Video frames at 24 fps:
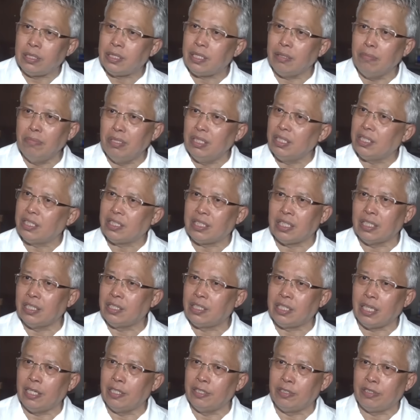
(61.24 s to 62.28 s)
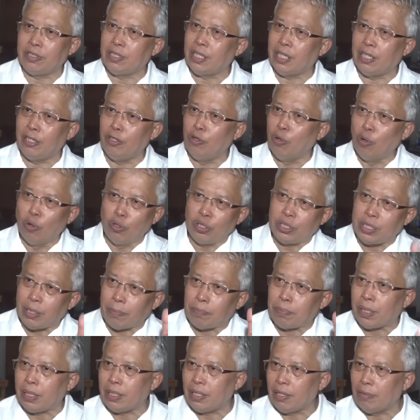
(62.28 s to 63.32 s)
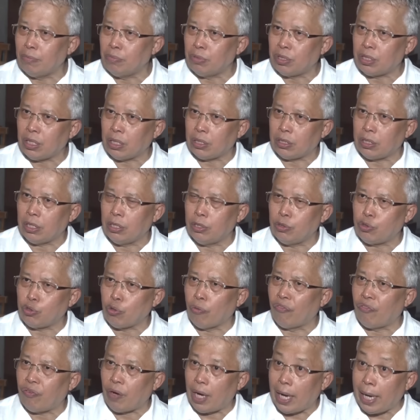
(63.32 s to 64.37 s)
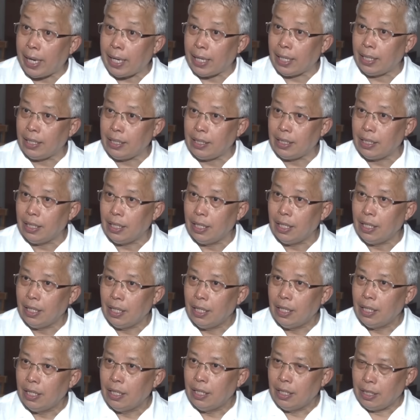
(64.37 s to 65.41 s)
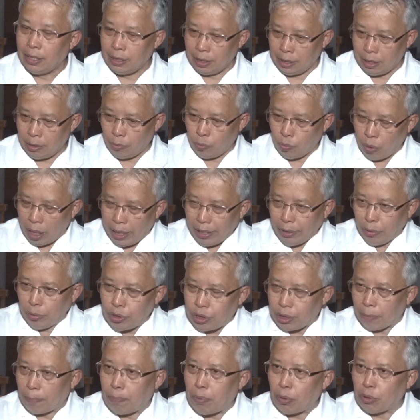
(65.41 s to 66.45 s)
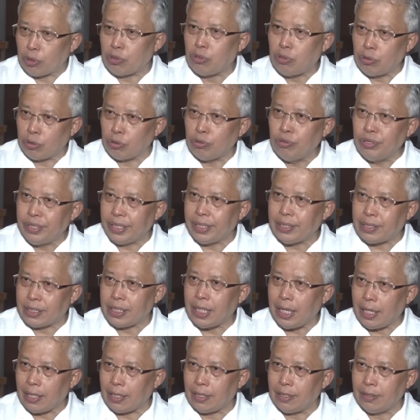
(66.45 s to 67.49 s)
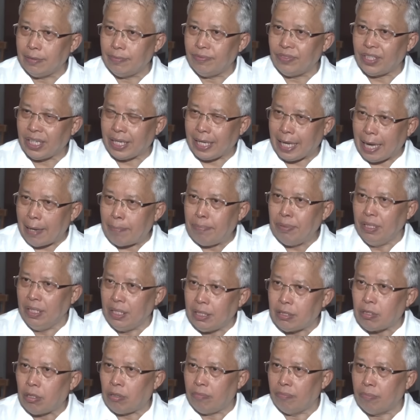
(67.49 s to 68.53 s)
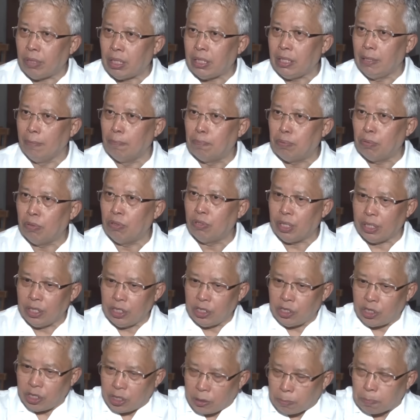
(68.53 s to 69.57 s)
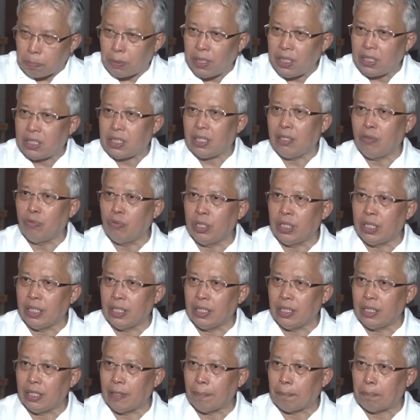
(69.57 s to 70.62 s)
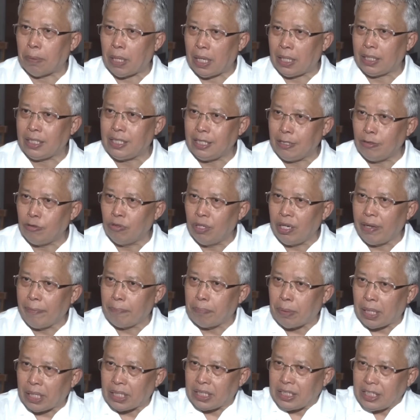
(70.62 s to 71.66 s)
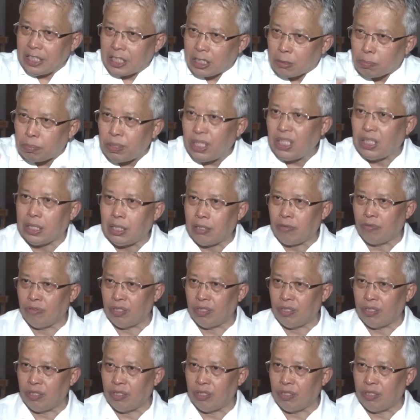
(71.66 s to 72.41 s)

chief minister says that no separate administration. So fight, the one who is supposed to rule the state, the cabinet of Manipur, is splitted within. The party, ruling party, is splitted